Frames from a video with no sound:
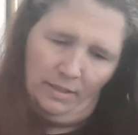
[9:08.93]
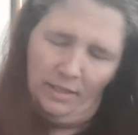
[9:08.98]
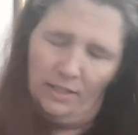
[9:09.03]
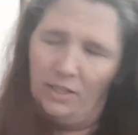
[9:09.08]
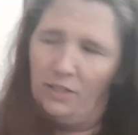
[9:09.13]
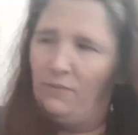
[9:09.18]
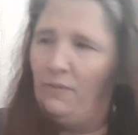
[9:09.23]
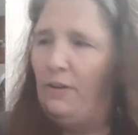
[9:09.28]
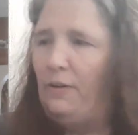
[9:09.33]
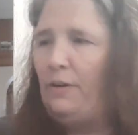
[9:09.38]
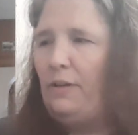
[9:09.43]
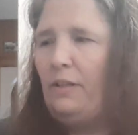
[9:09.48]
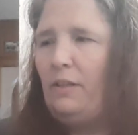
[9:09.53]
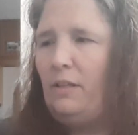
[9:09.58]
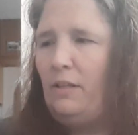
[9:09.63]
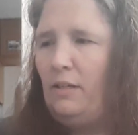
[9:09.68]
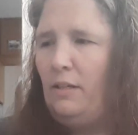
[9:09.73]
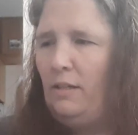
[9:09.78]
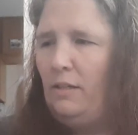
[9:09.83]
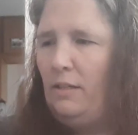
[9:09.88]
It's very
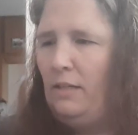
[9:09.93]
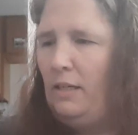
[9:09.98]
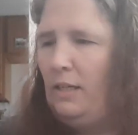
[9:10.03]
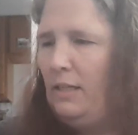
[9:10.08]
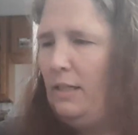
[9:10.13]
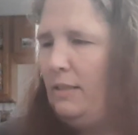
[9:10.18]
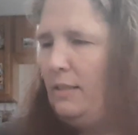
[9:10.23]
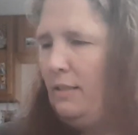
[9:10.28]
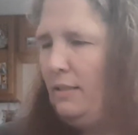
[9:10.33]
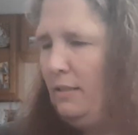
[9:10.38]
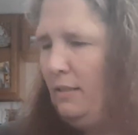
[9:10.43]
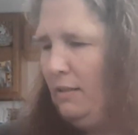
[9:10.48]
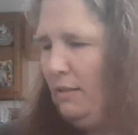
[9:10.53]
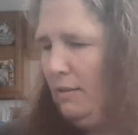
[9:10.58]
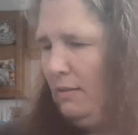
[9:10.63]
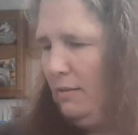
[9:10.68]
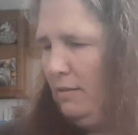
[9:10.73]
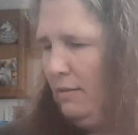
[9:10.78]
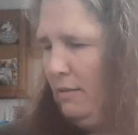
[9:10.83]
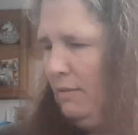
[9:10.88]
thin. It's
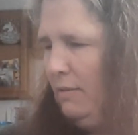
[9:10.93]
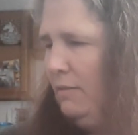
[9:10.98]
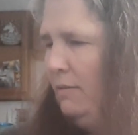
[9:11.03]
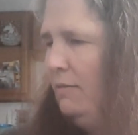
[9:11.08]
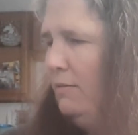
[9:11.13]
a